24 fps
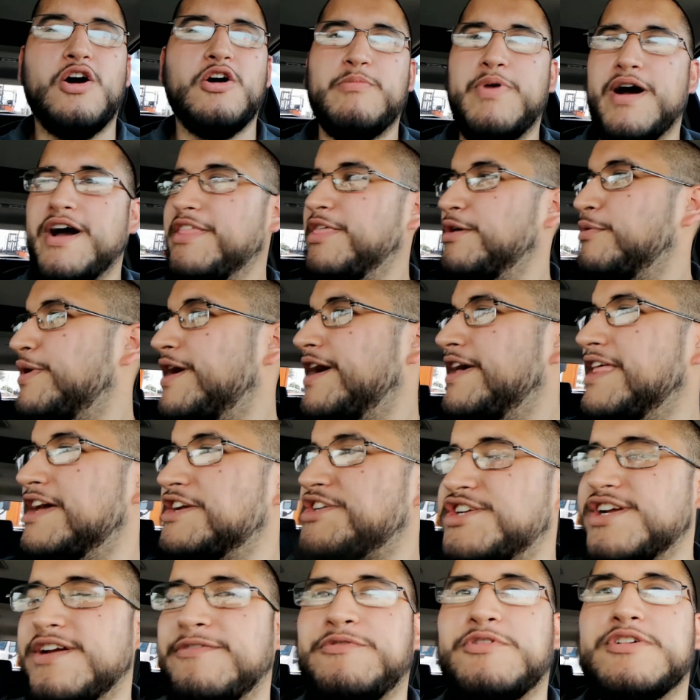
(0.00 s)
By the way,
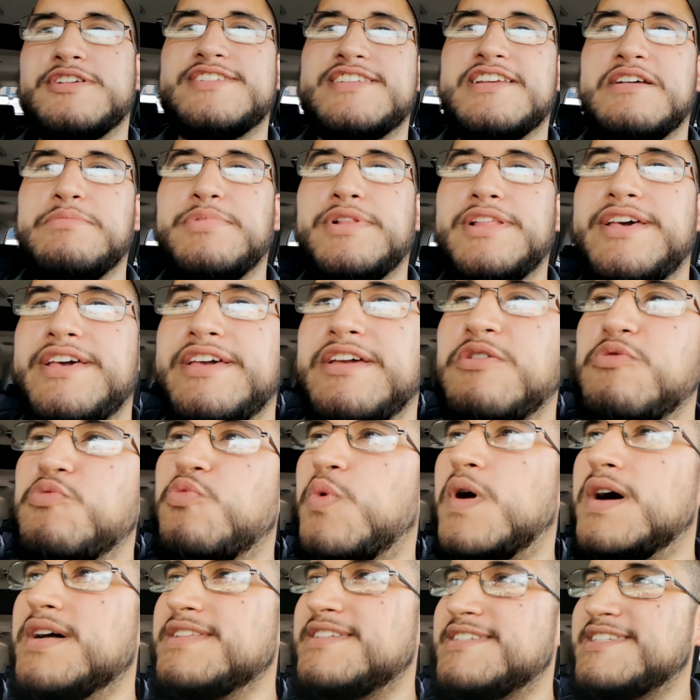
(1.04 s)
that shifter assembly,
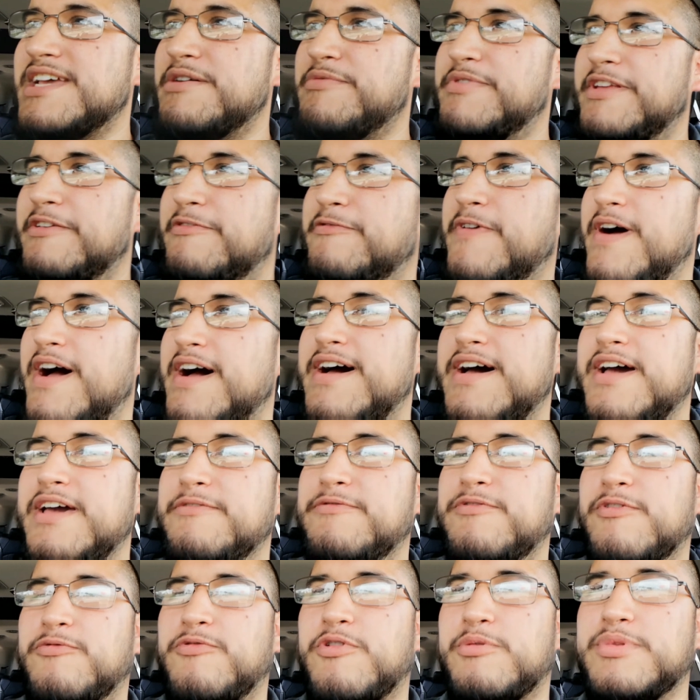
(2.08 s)

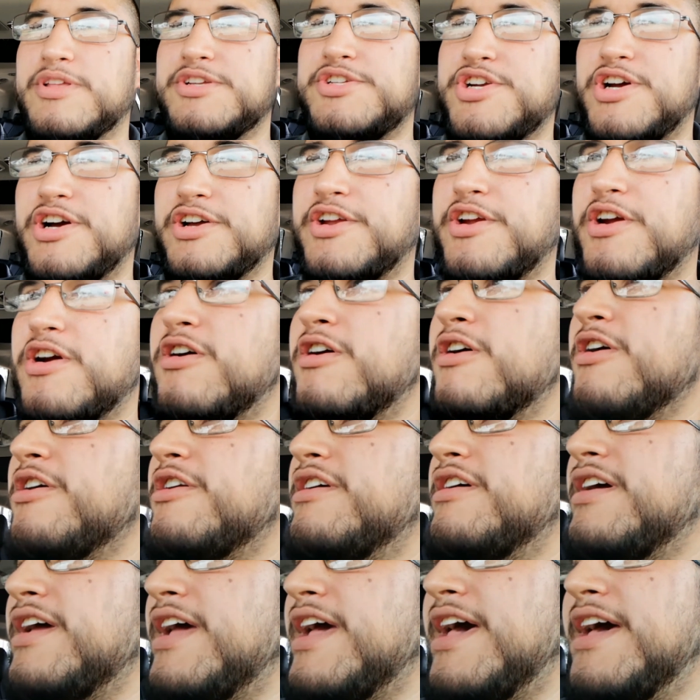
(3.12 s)
$175 from the
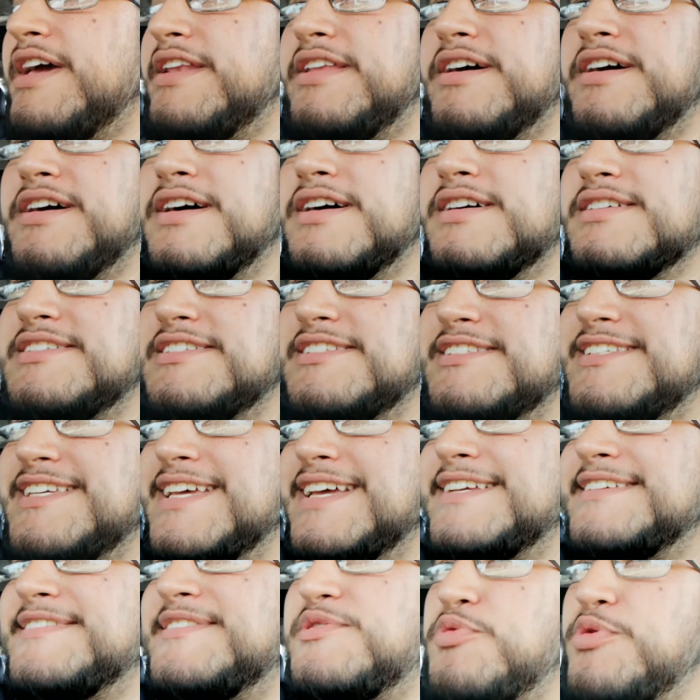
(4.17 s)
junkyard and
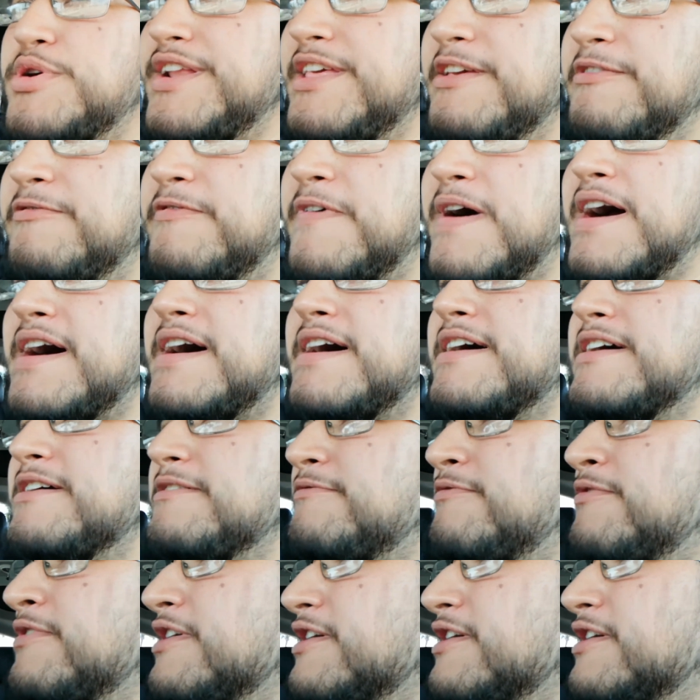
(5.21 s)
$625